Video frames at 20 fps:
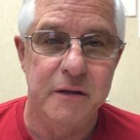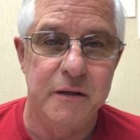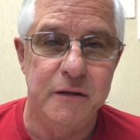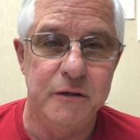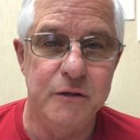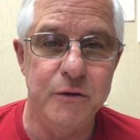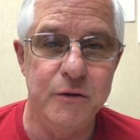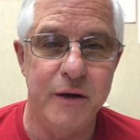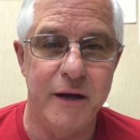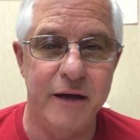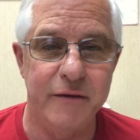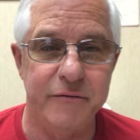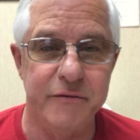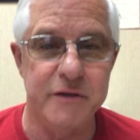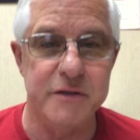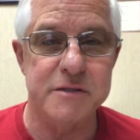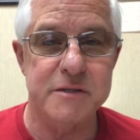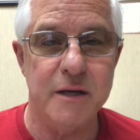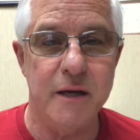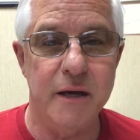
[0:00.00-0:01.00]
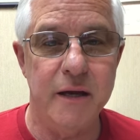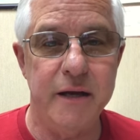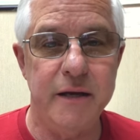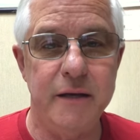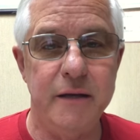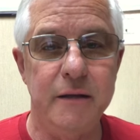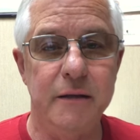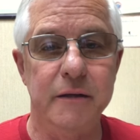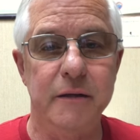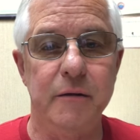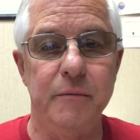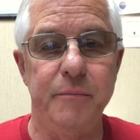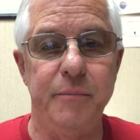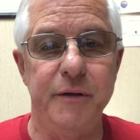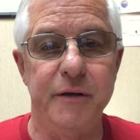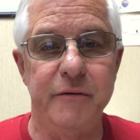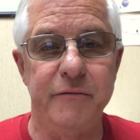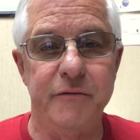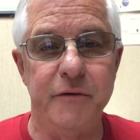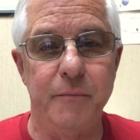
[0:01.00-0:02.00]
You have this tiny little
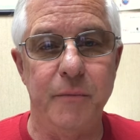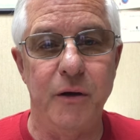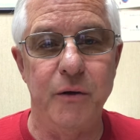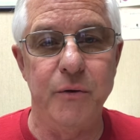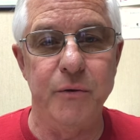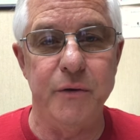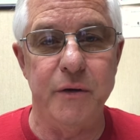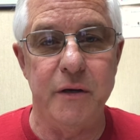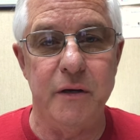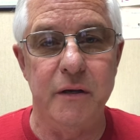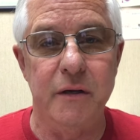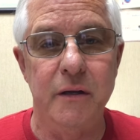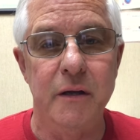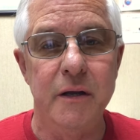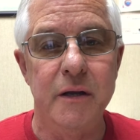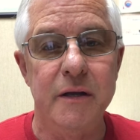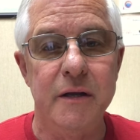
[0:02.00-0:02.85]
bit of pneumonia